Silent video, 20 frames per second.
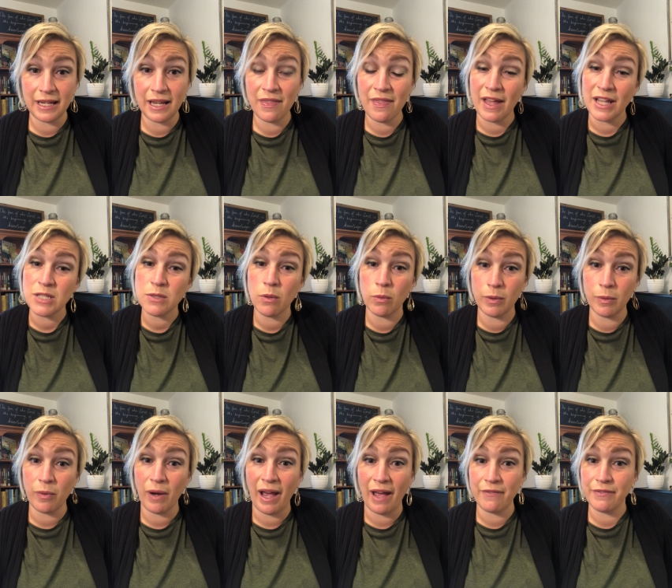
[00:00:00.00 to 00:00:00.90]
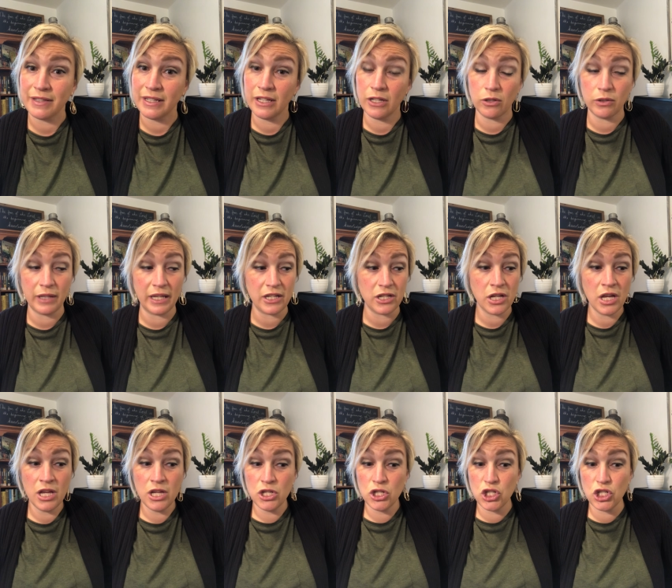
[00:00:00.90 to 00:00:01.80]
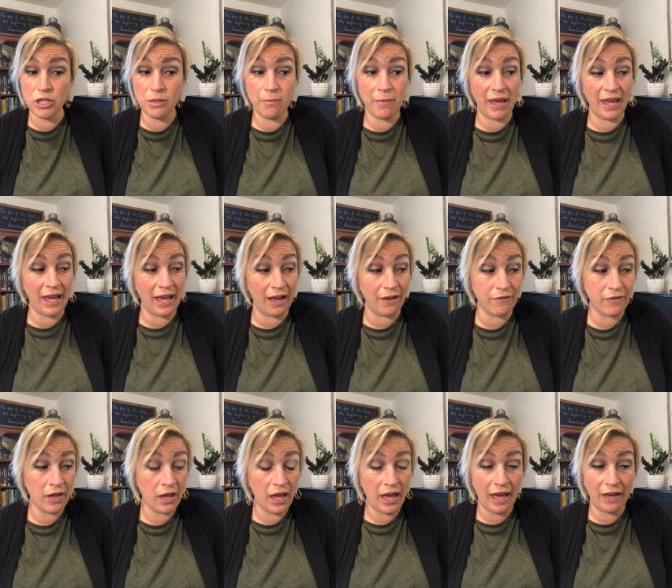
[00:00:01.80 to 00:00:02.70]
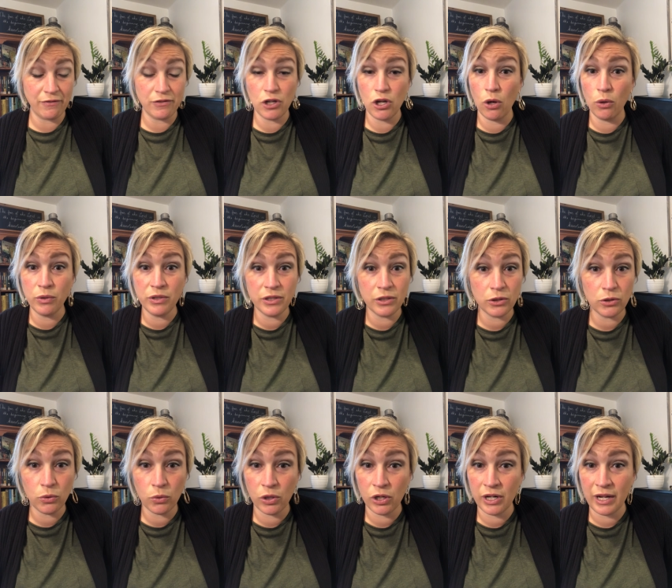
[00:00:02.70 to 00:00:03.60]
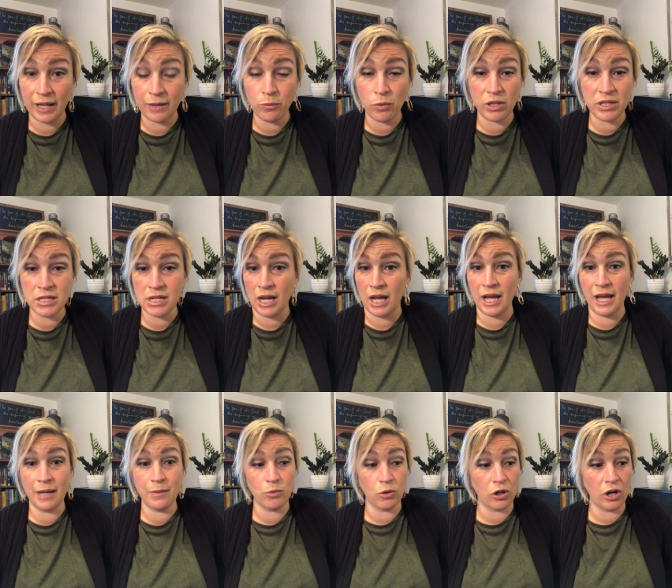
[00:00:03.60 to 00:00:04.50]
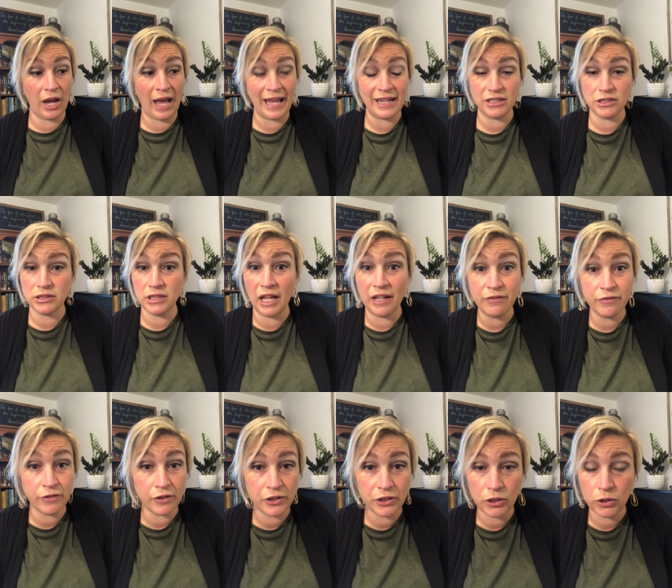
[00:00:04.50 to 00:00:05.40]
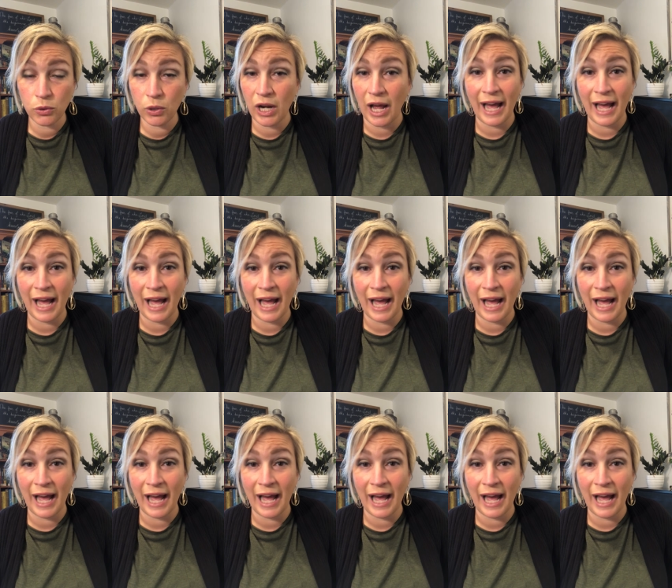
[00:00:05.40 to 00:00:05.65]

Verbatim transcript: And that's what we were having here. Like she may have have known the Lord at one time or had a love for the Lord.